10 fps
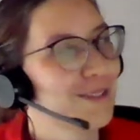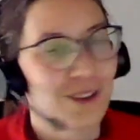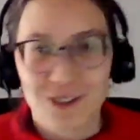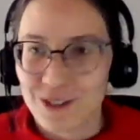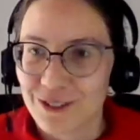
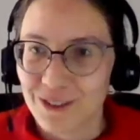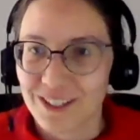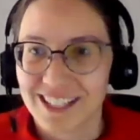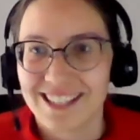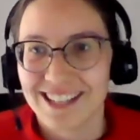structured your
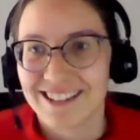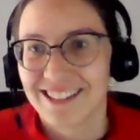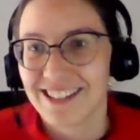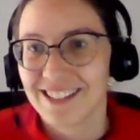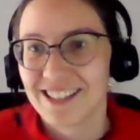
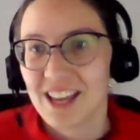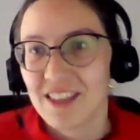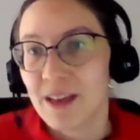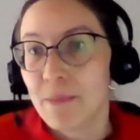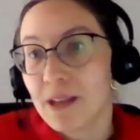organization is
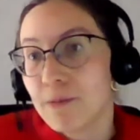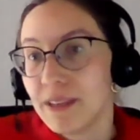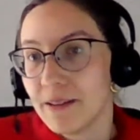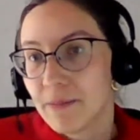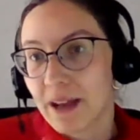that might
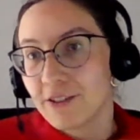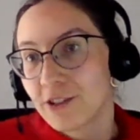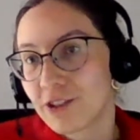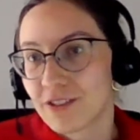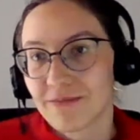be
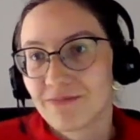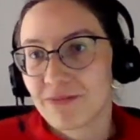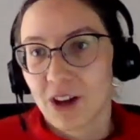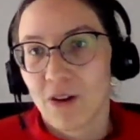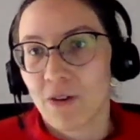managed
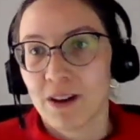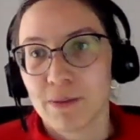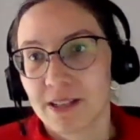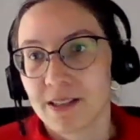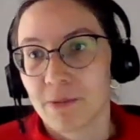already
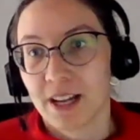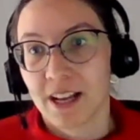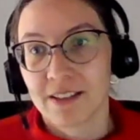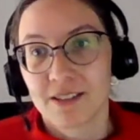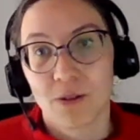by someone
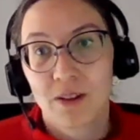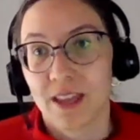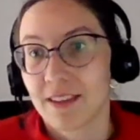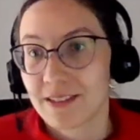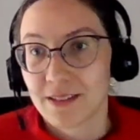else, or
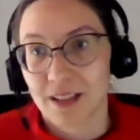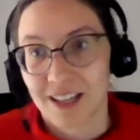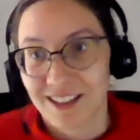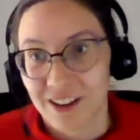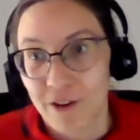that's
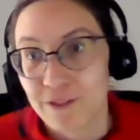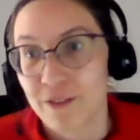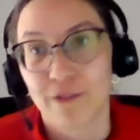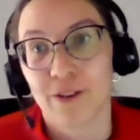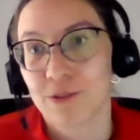uh,
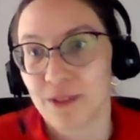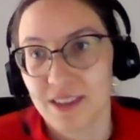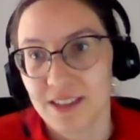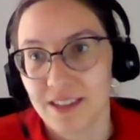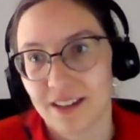often falls
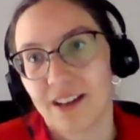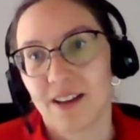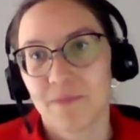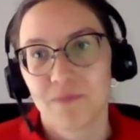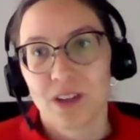within
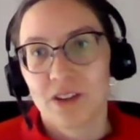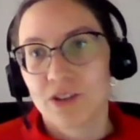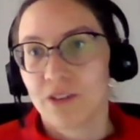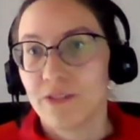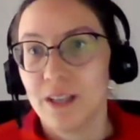um,
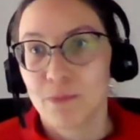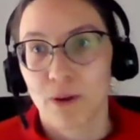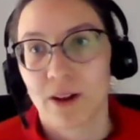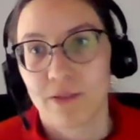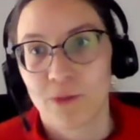sort of lead
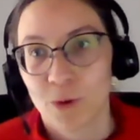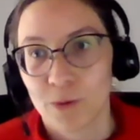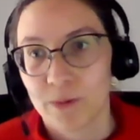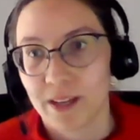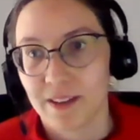product
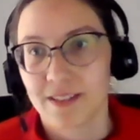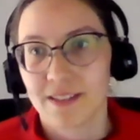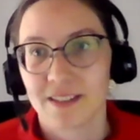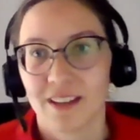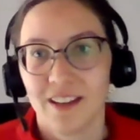role
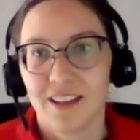because